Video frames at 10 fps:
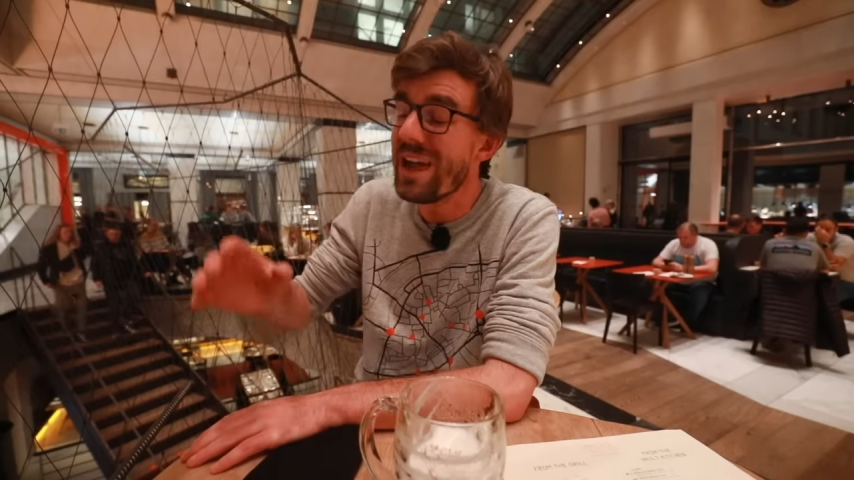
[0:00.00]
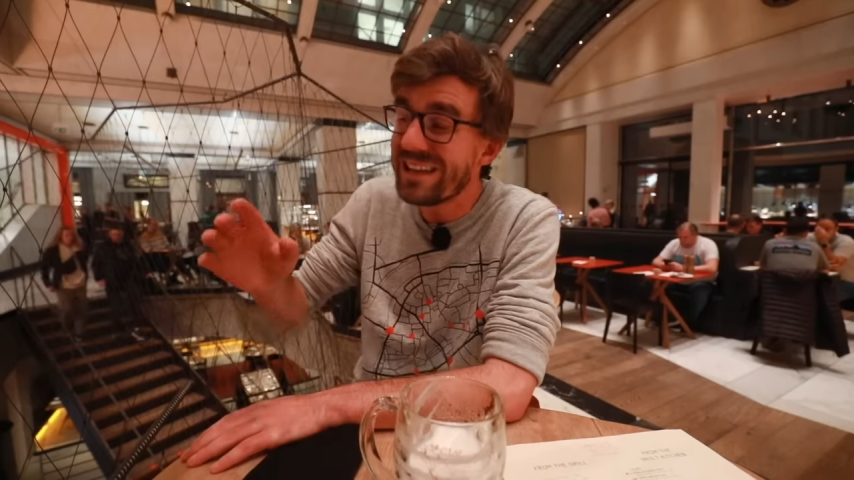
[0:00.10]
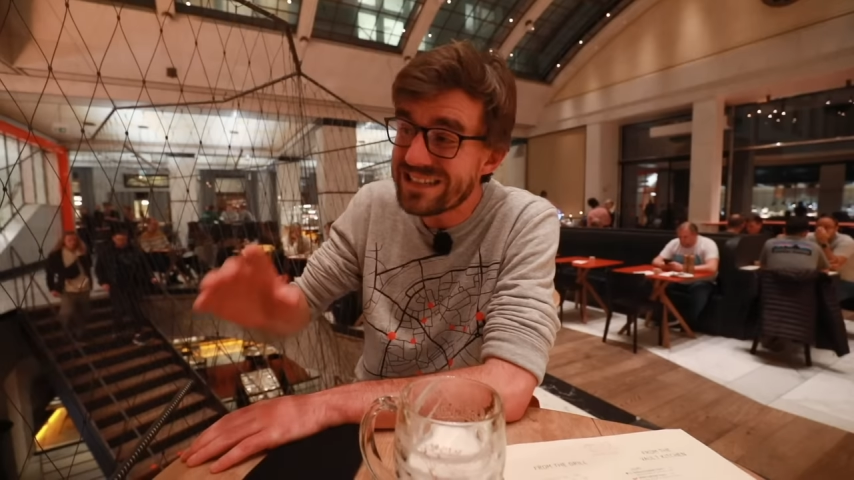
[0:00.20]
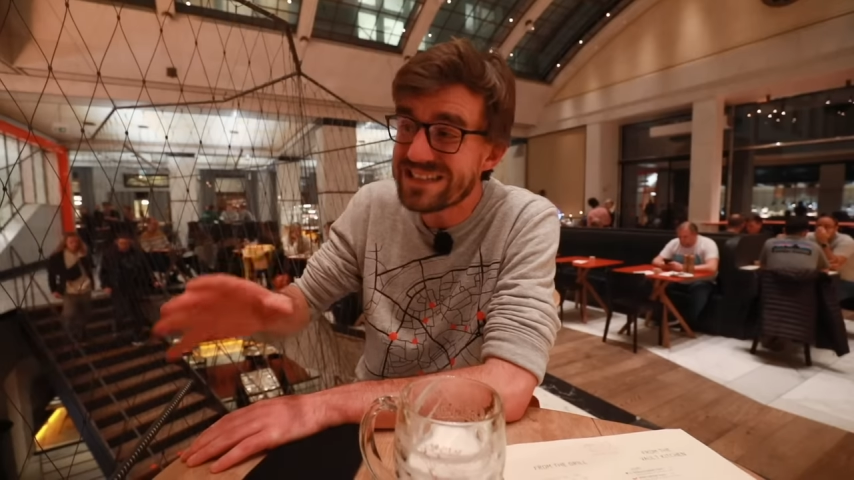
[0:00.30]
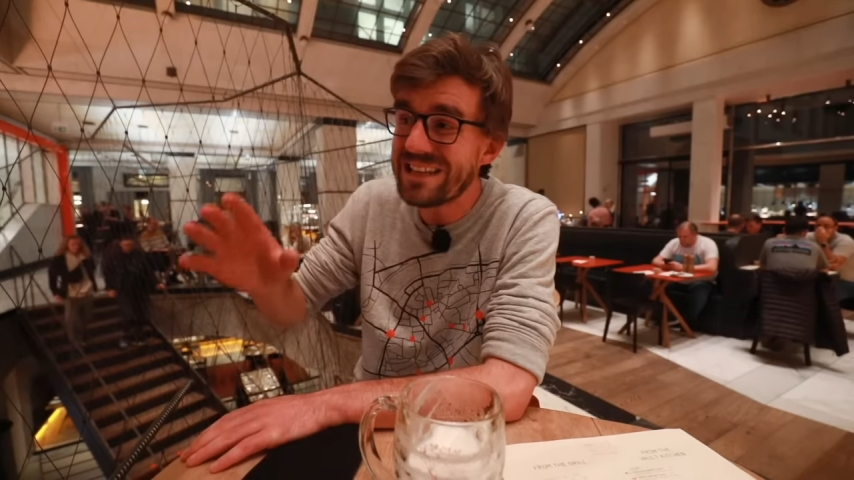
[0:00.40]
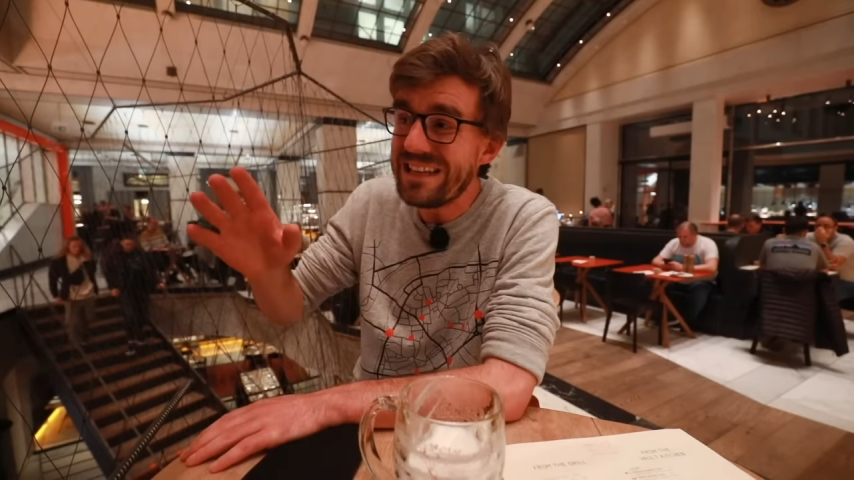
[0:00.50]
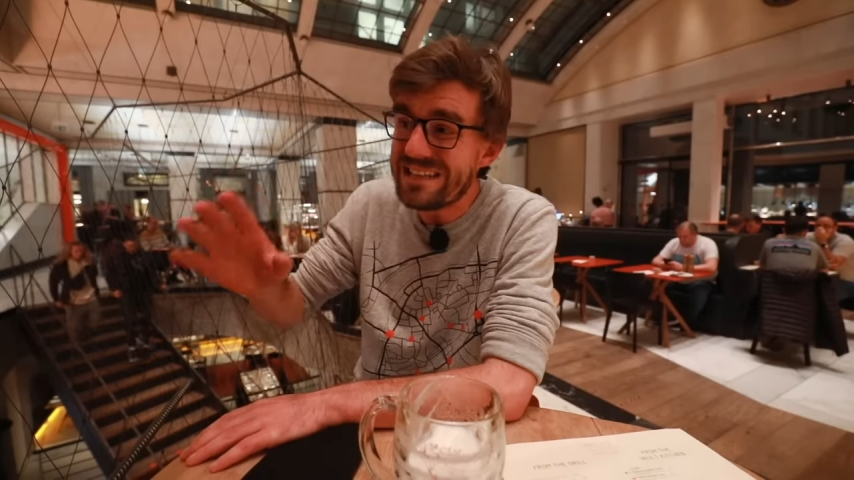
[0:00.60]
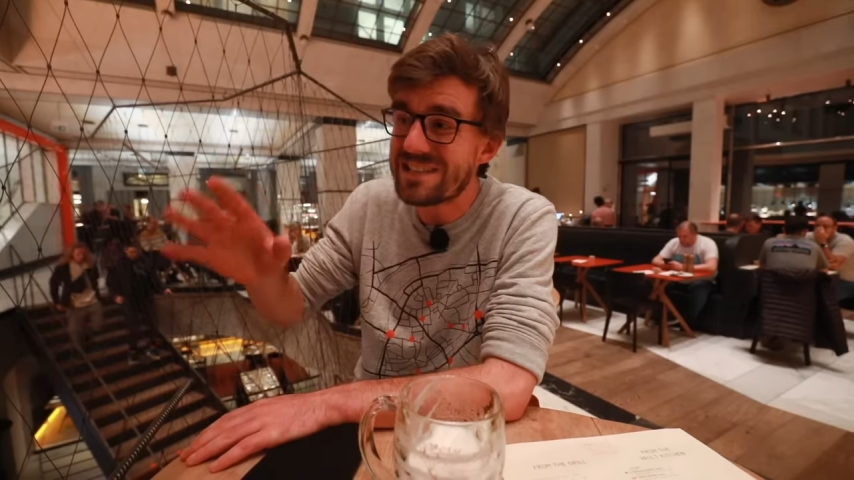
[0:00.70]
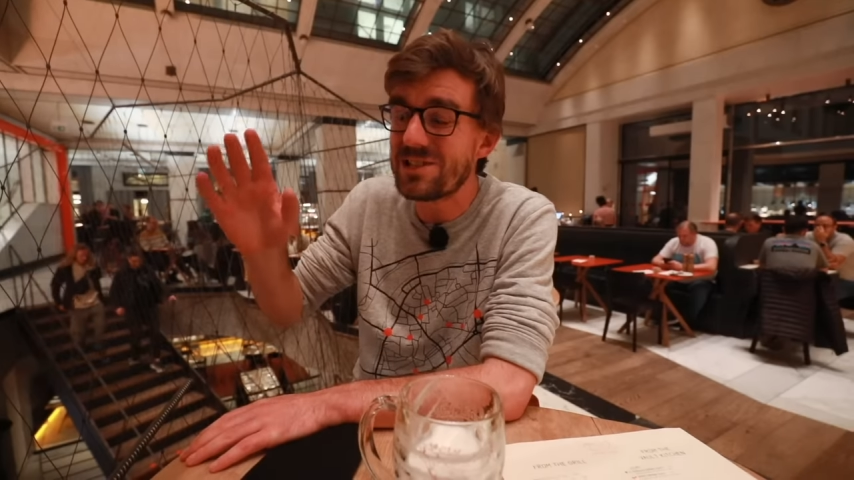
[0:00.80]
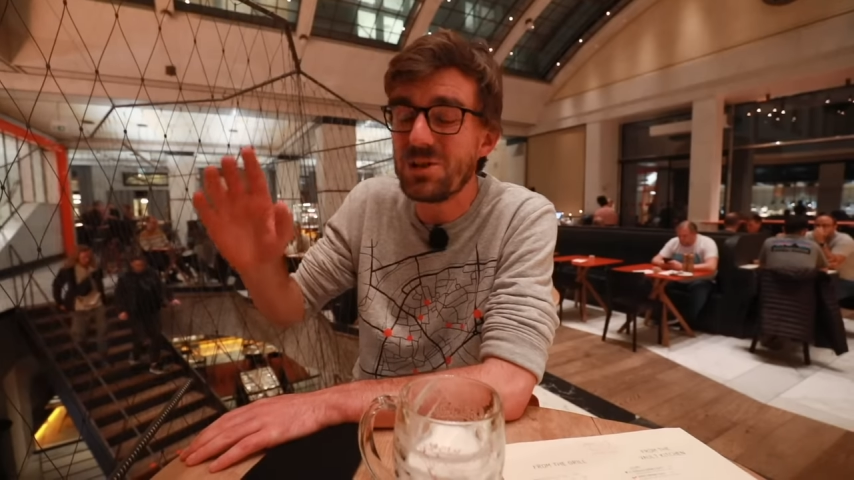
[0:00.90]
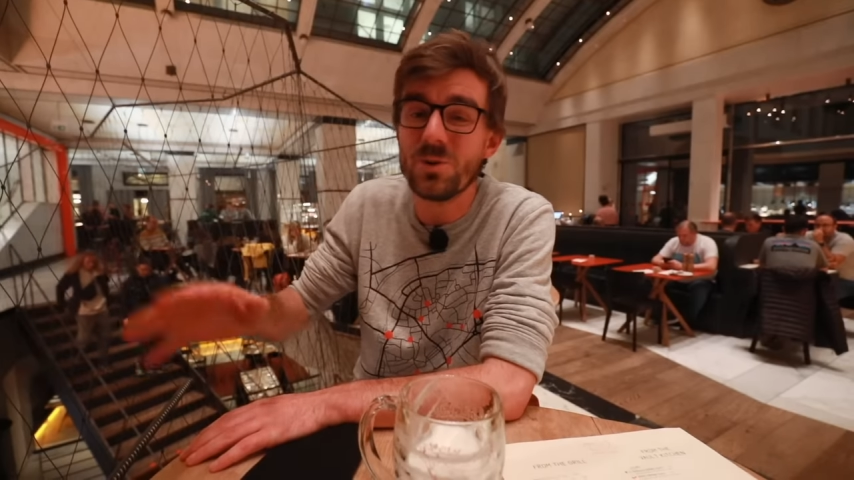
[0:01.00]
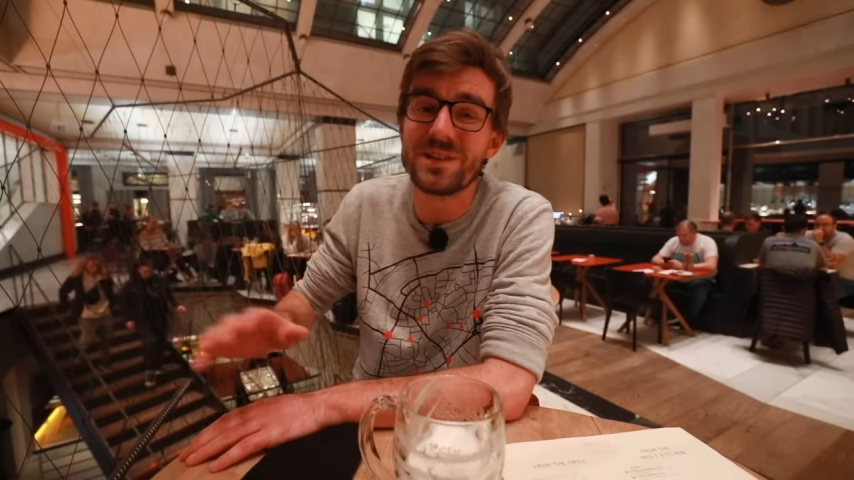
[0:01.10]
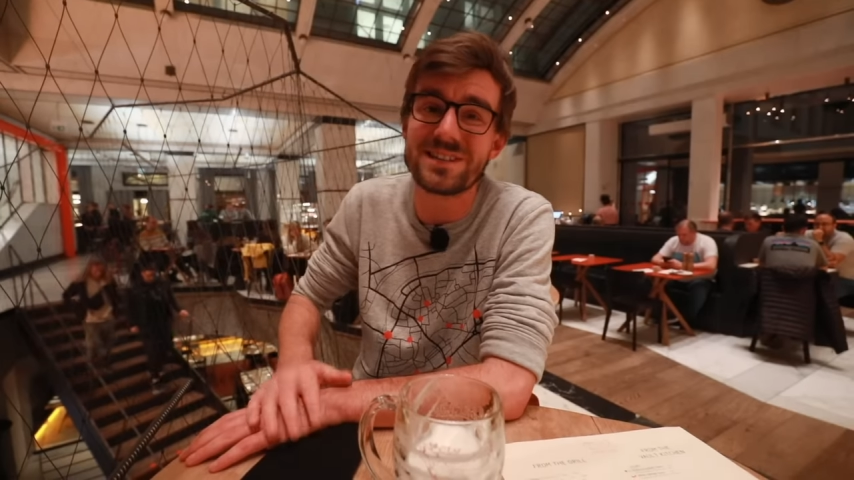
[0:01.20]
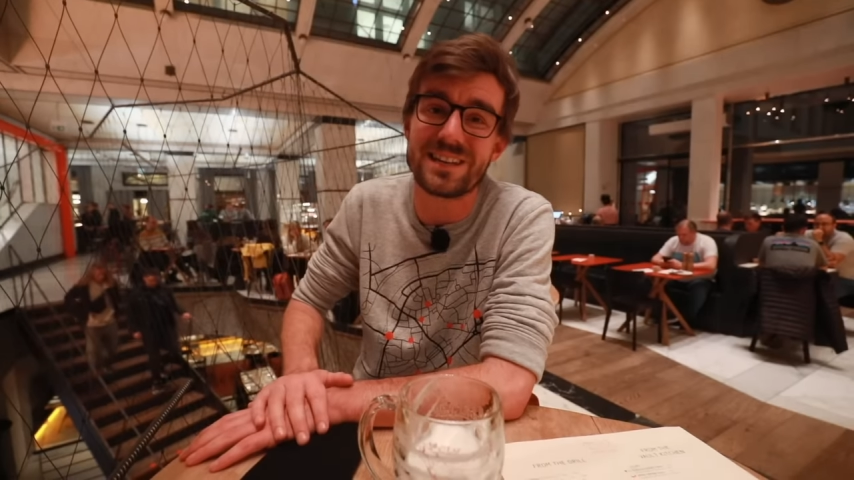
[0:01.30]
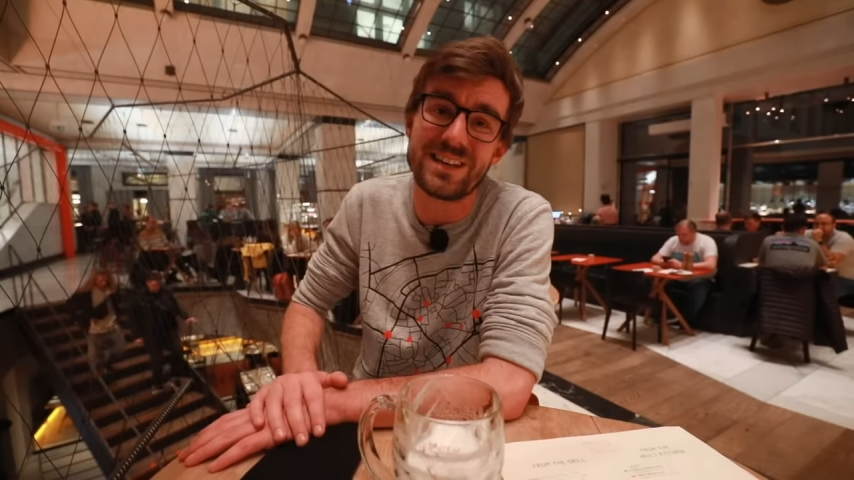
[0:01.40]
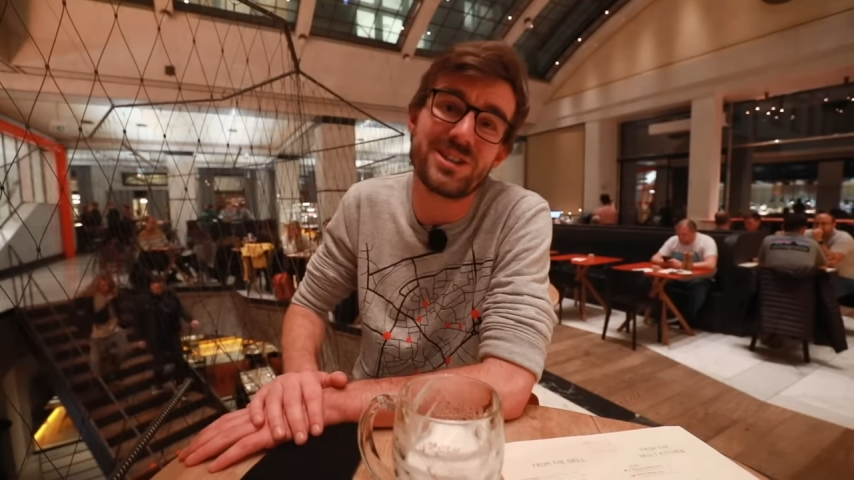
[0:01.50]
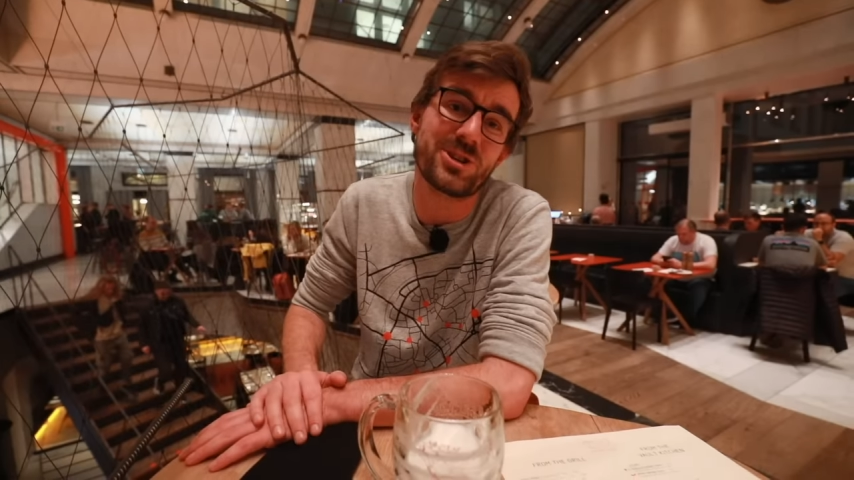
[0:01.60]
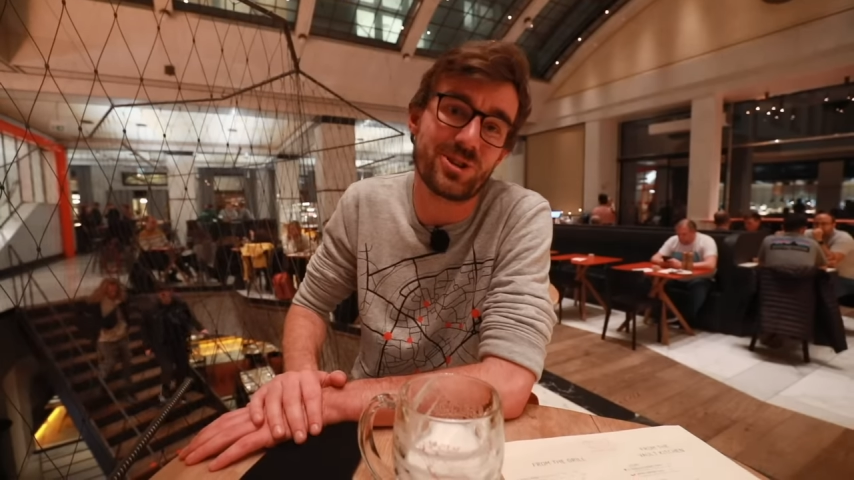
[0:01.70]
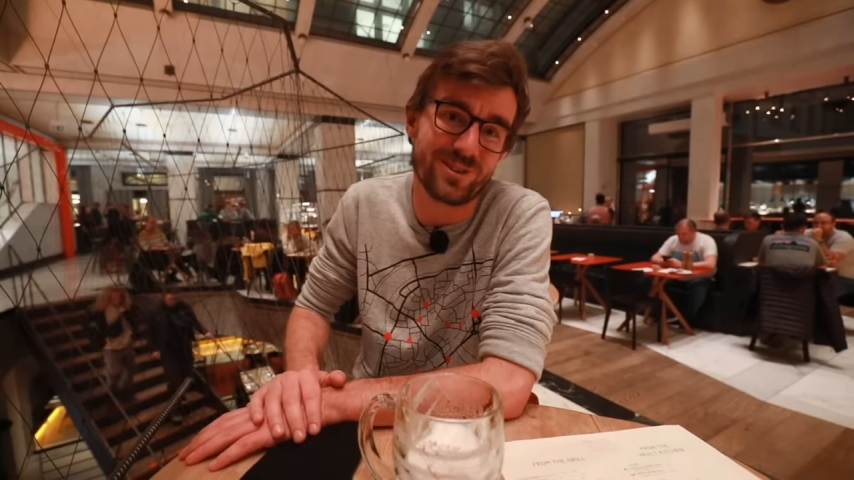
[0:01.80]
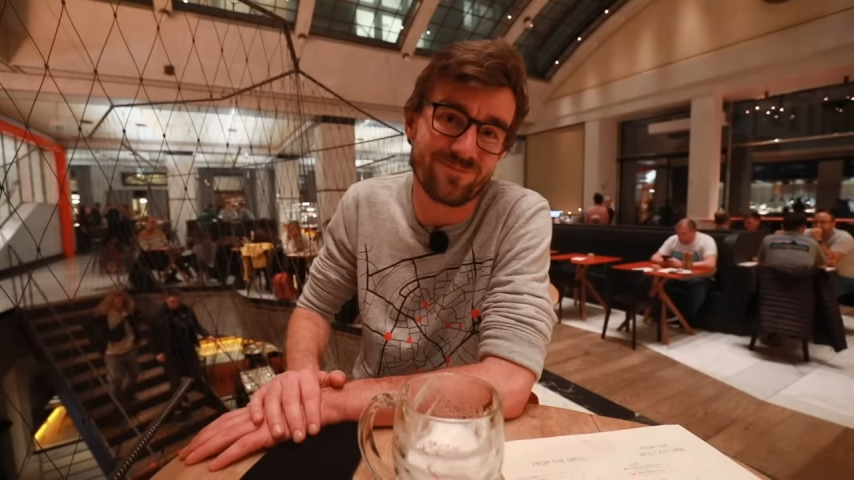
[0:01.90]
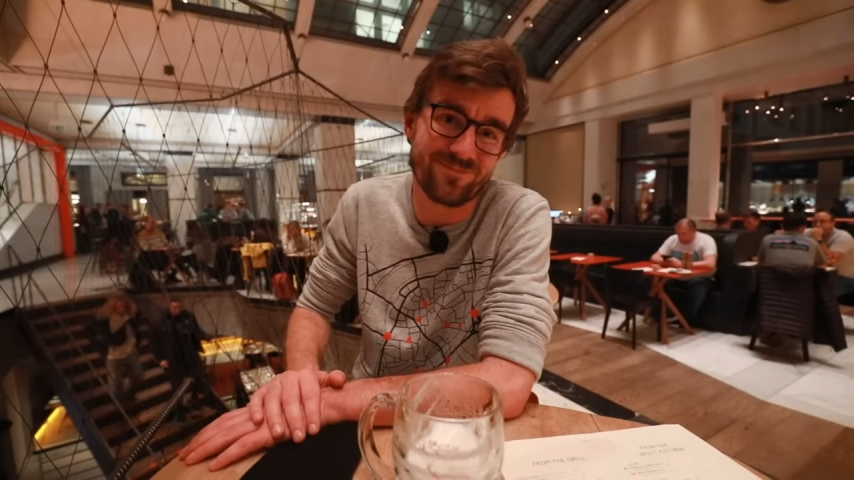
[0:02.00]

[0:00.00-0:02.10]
and it's its newest addition.